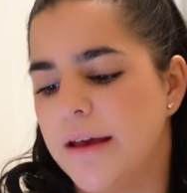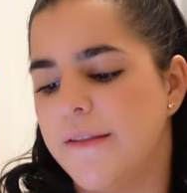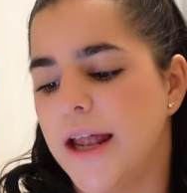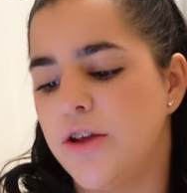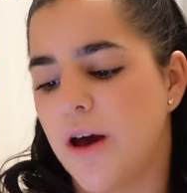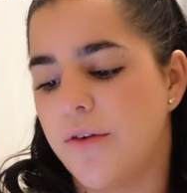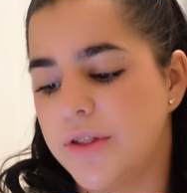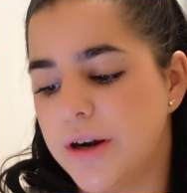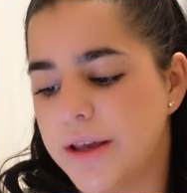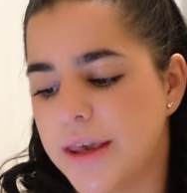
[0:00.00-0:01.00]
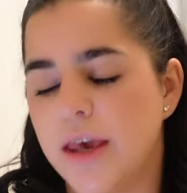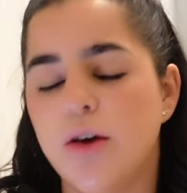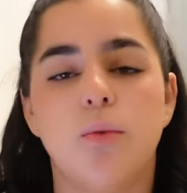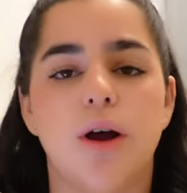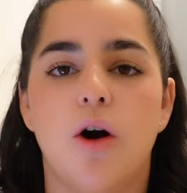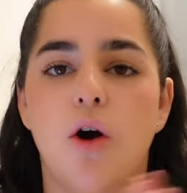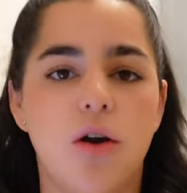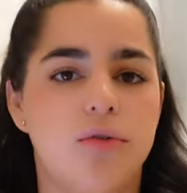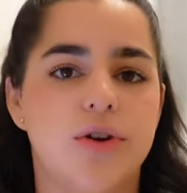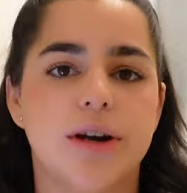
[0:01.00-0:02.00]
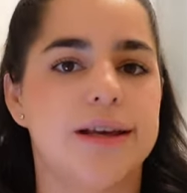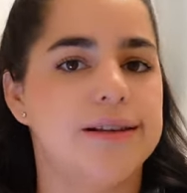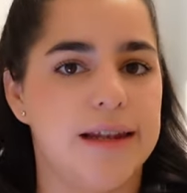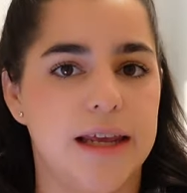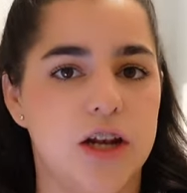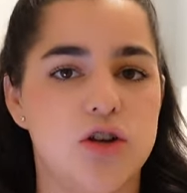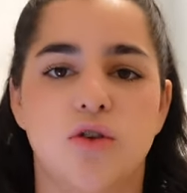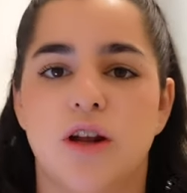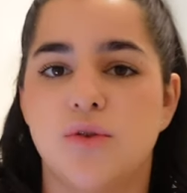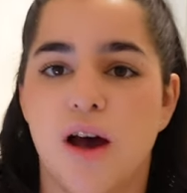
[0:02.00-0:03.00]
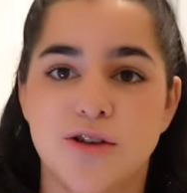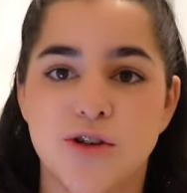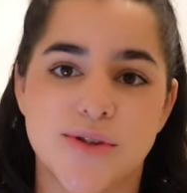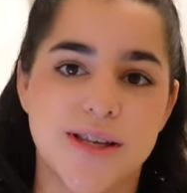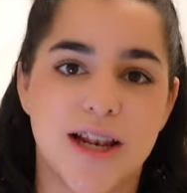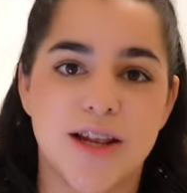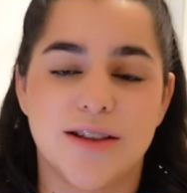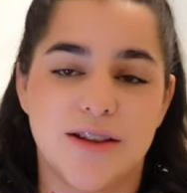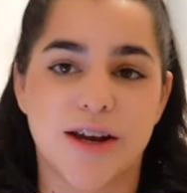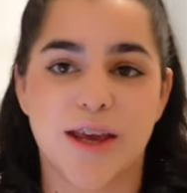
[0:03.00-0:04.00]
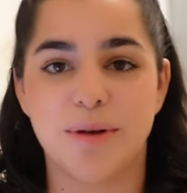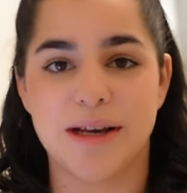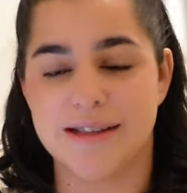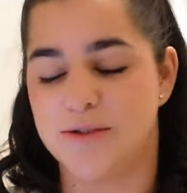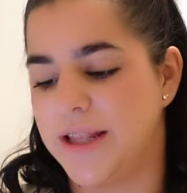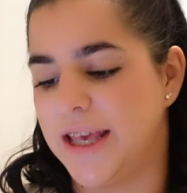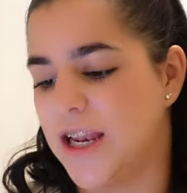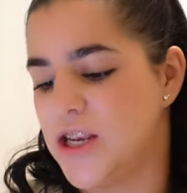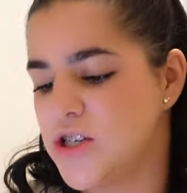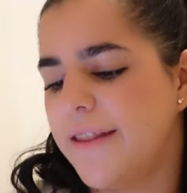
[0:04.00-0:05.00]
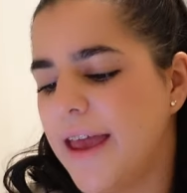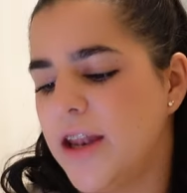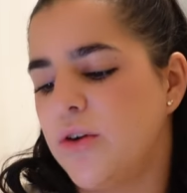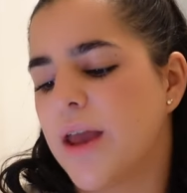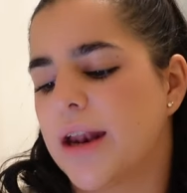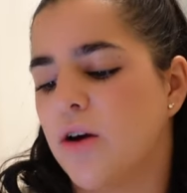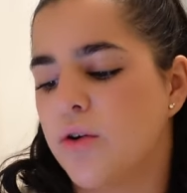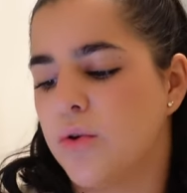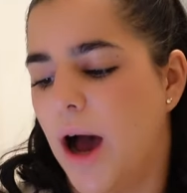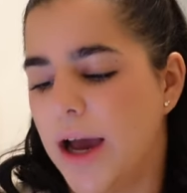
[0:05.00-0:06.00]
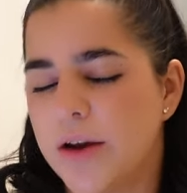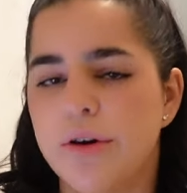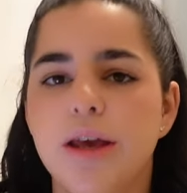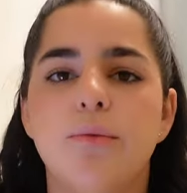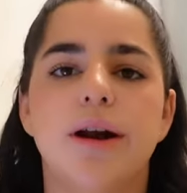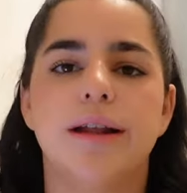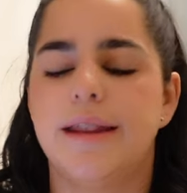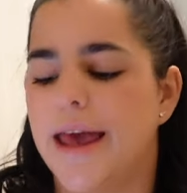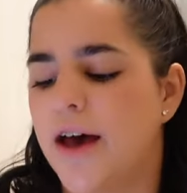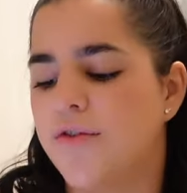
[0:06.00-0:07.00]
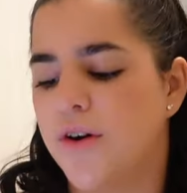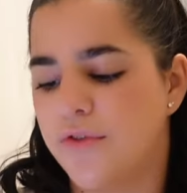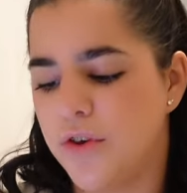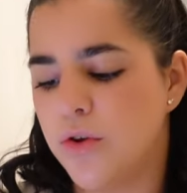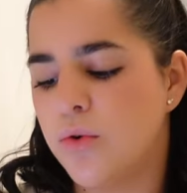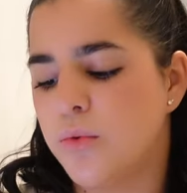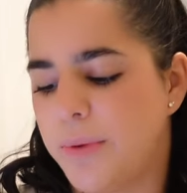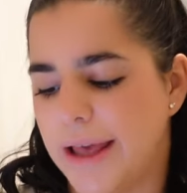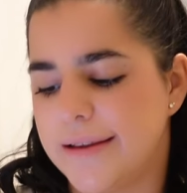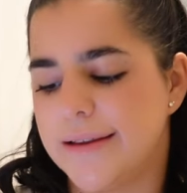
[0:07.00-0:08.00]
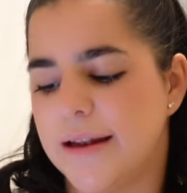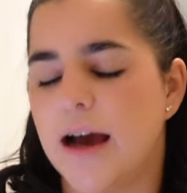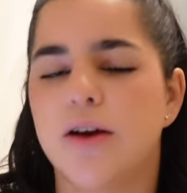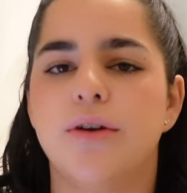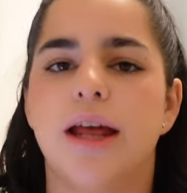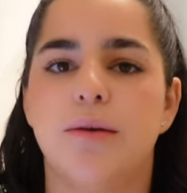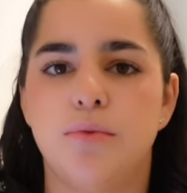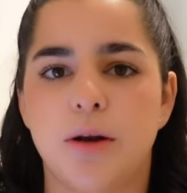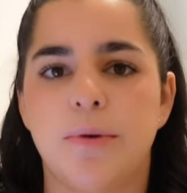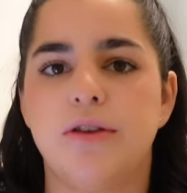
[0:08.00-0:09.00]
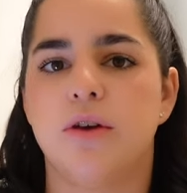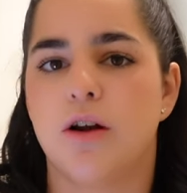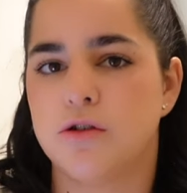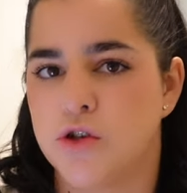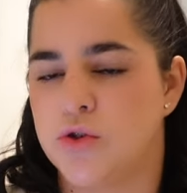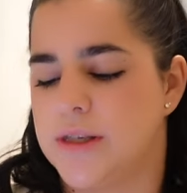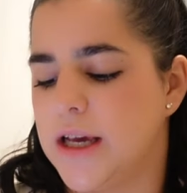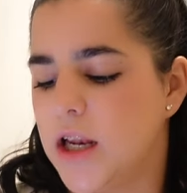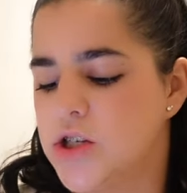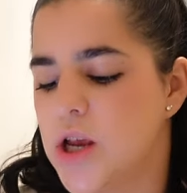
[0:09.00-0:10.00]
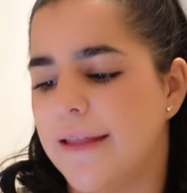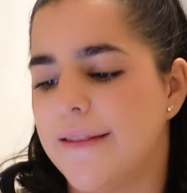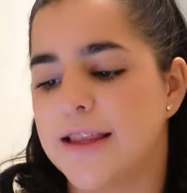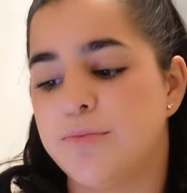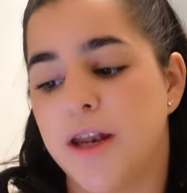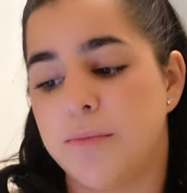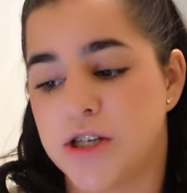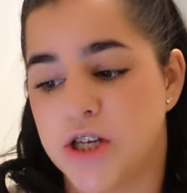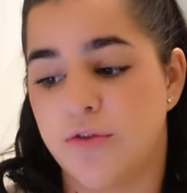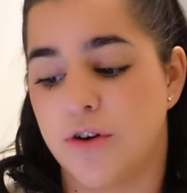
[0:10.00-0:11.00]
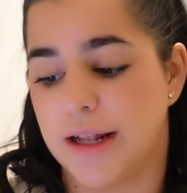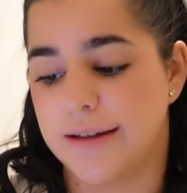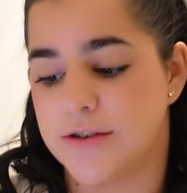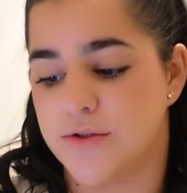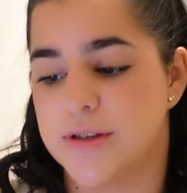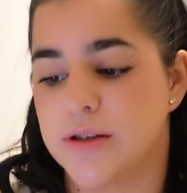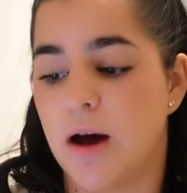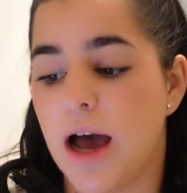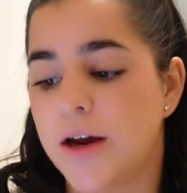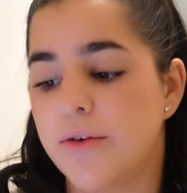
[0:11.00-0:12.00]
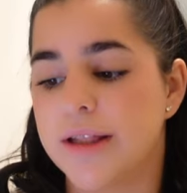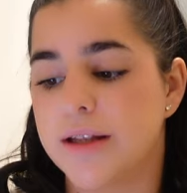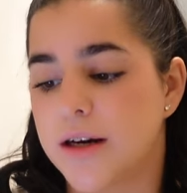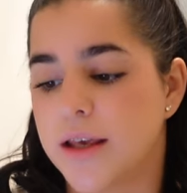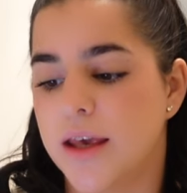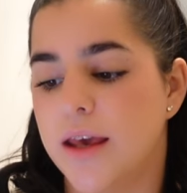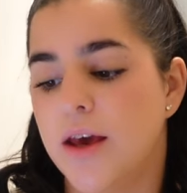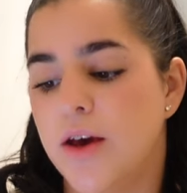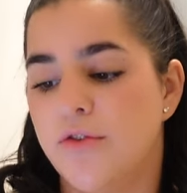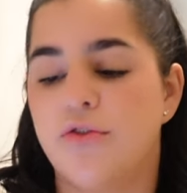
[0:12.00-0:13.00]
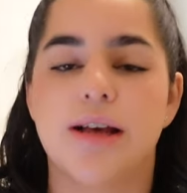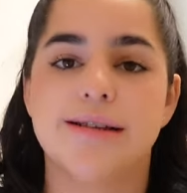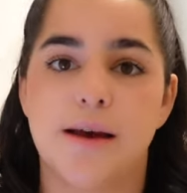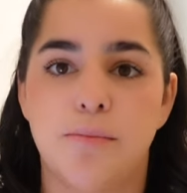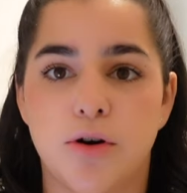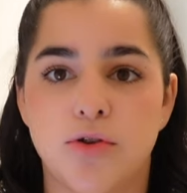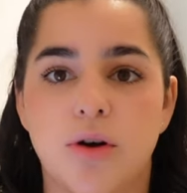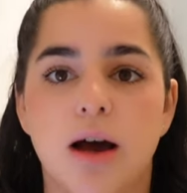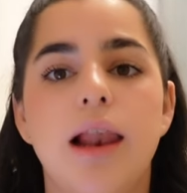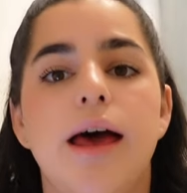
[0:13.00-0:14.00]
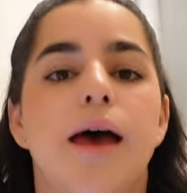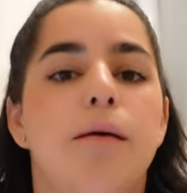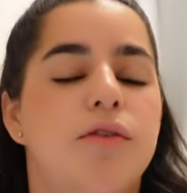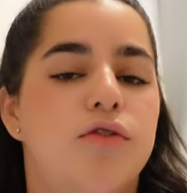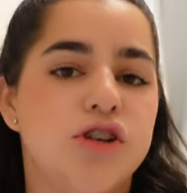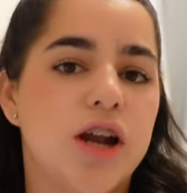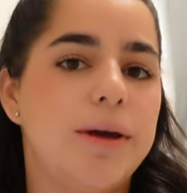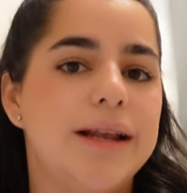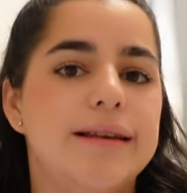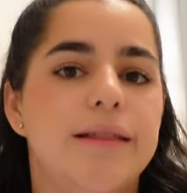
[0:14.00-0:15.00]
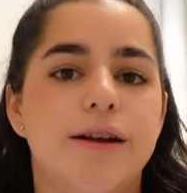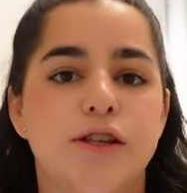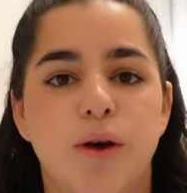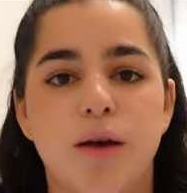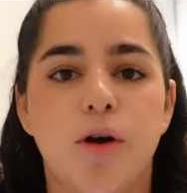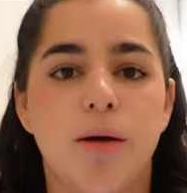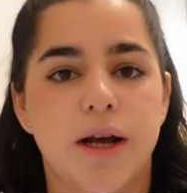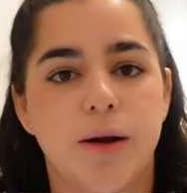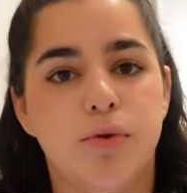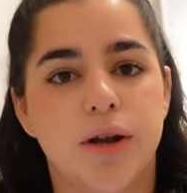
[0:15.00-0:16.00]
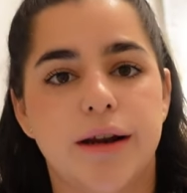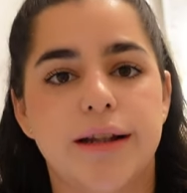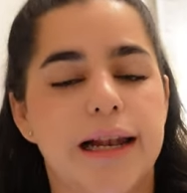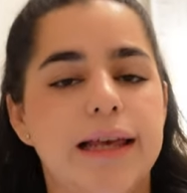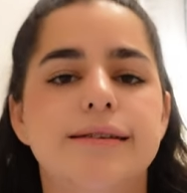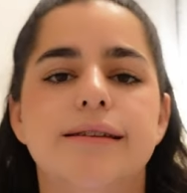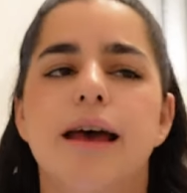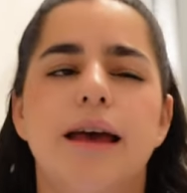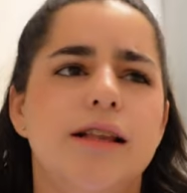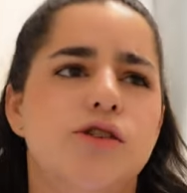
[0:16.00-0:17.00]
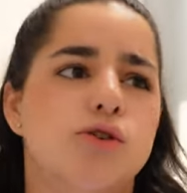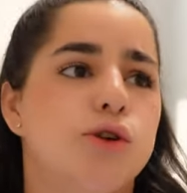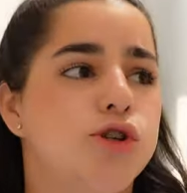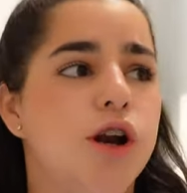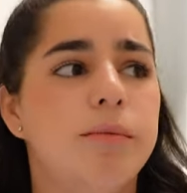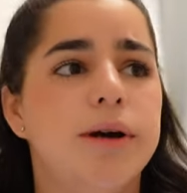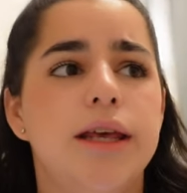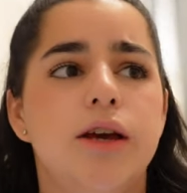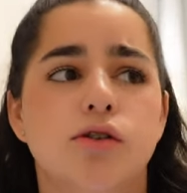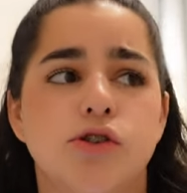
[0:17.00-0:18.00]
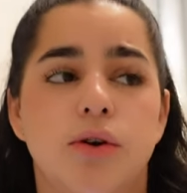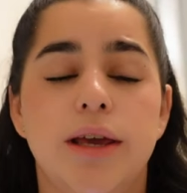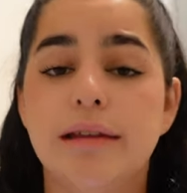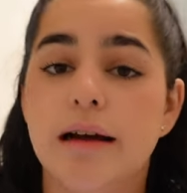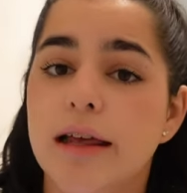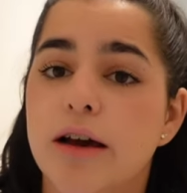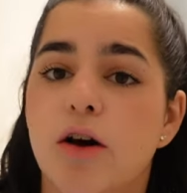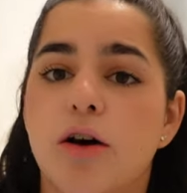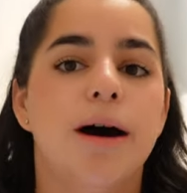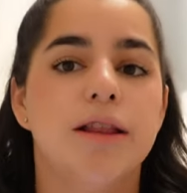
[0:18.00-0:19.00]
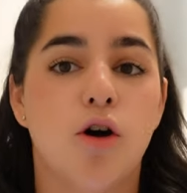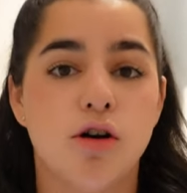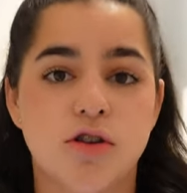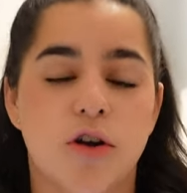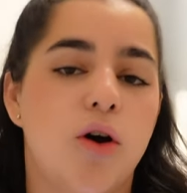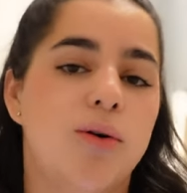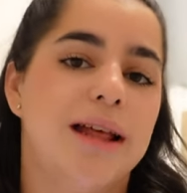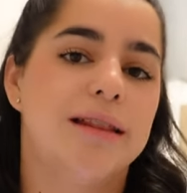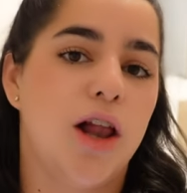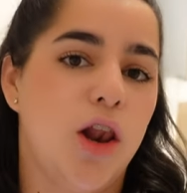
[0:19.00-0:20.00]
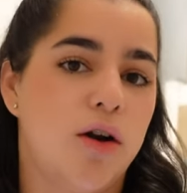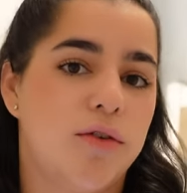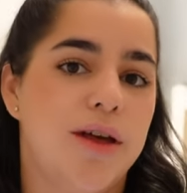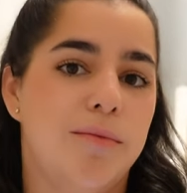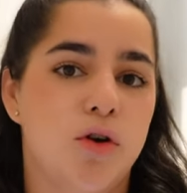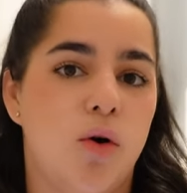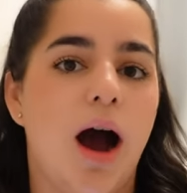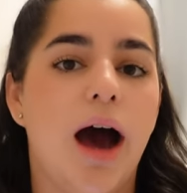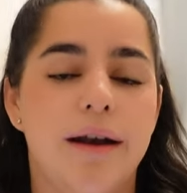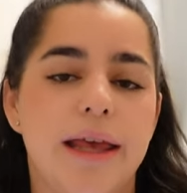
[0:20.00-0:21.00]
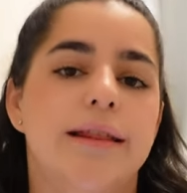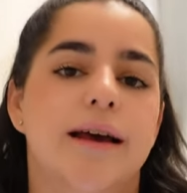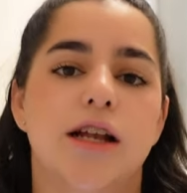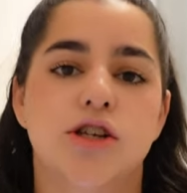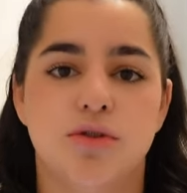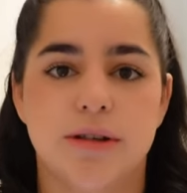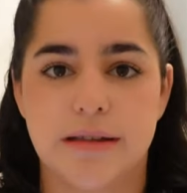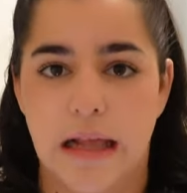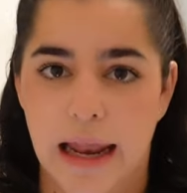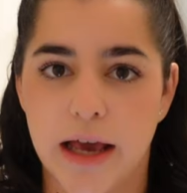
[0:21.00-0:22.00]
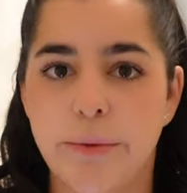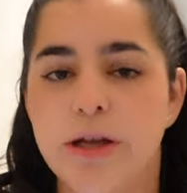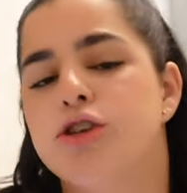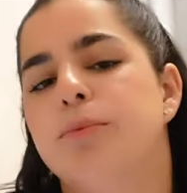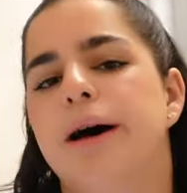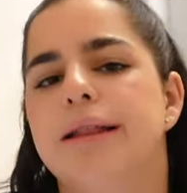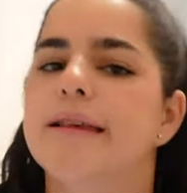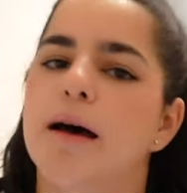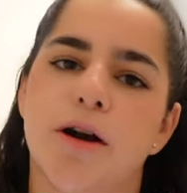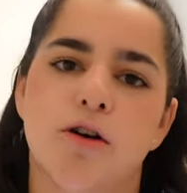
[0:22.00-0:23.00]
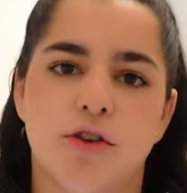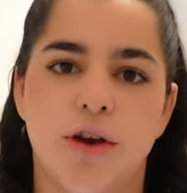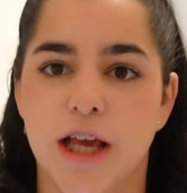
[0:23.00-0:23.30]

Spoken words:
Then you have Turkey, where all of Turkey is in English, so that's why I chose Turkey, because it's with English. Then you can go to Hungary, where they have a few places in Hungary, and in Budapest you can also choose English, and that's pretty much it for dentistry. So Hungary, Turkey, France, and Portugal. But for general medicine, there's way more. I'm gonna put here the list. It's also Germany, also Italy a lot, but also know that a lot of them though are in the country's language, but some are also in